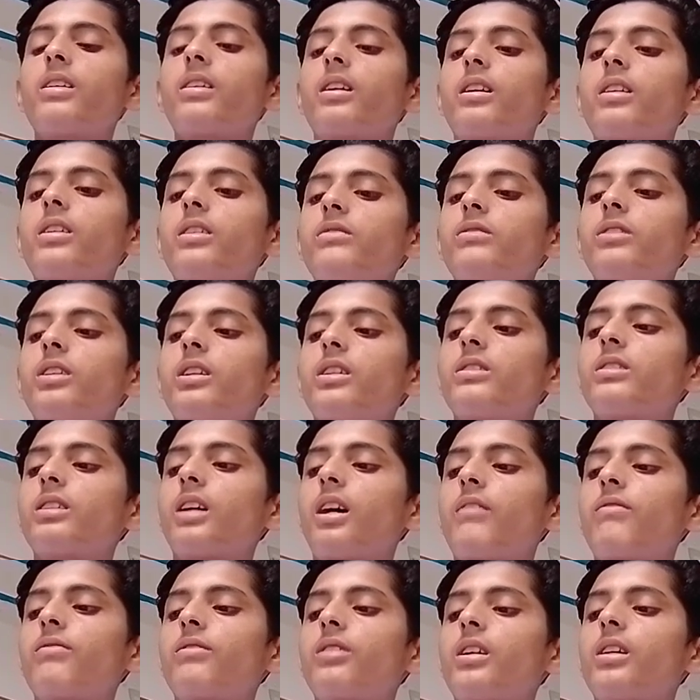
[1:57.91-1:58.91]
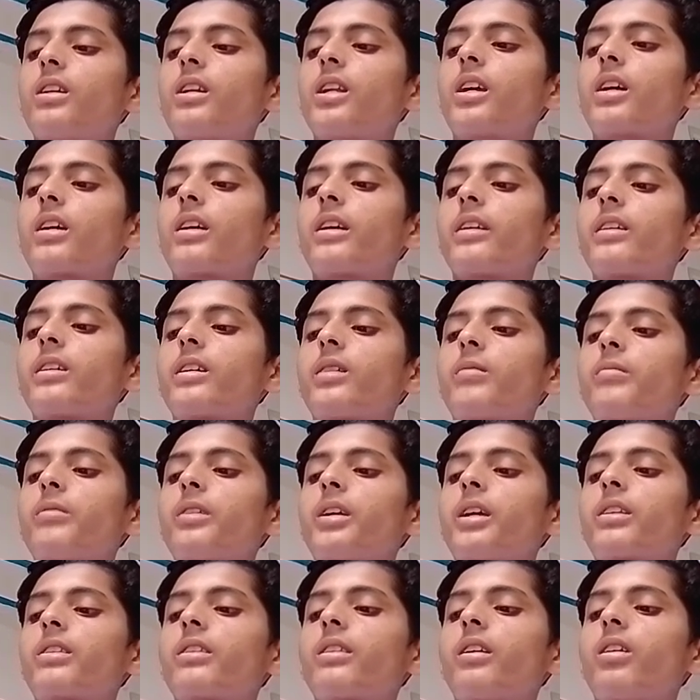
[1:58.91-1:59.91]
carnivores. After taking
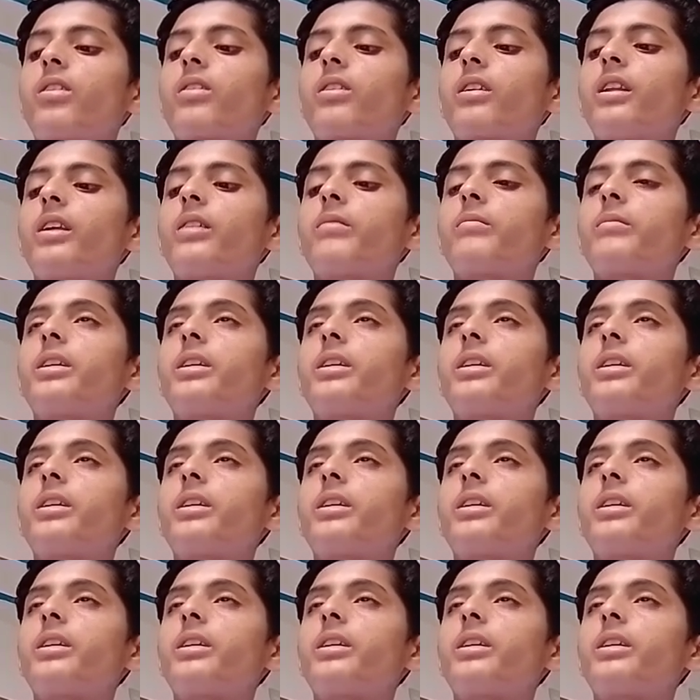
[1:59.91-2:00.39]
complex organic